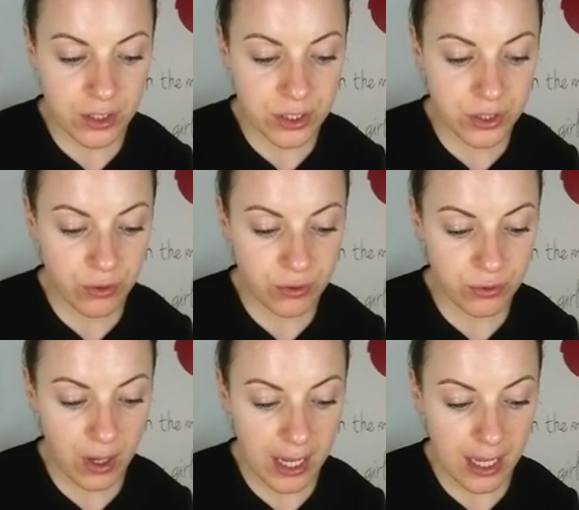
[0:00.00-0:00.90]

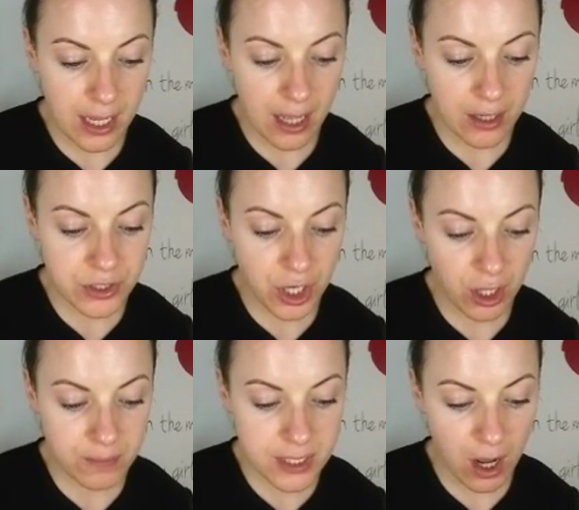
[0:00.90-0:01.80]
So in
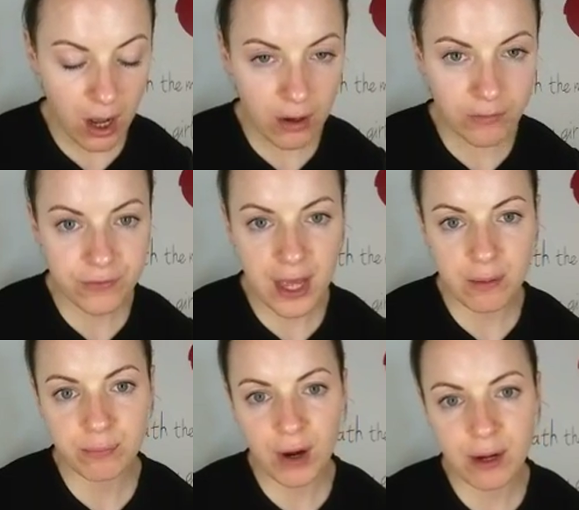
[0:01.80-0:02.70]
terms of
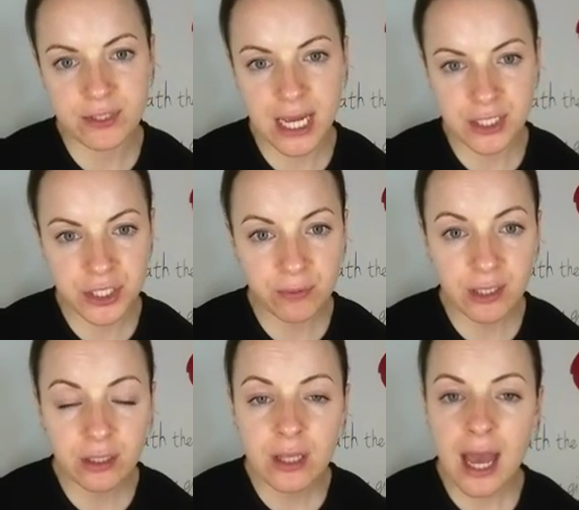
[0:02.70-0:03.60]
then brow
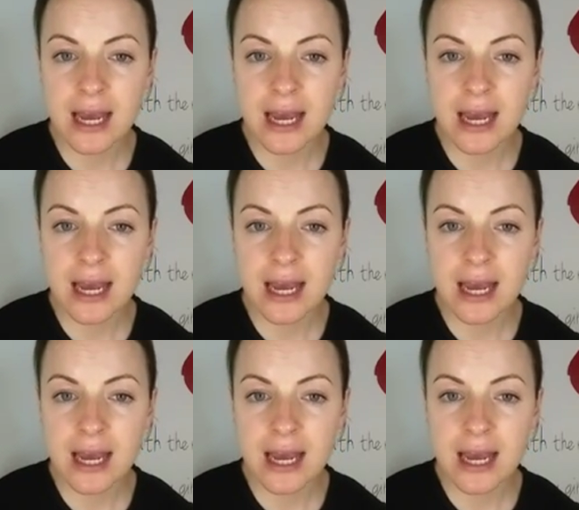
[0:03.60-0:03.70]
tattooing,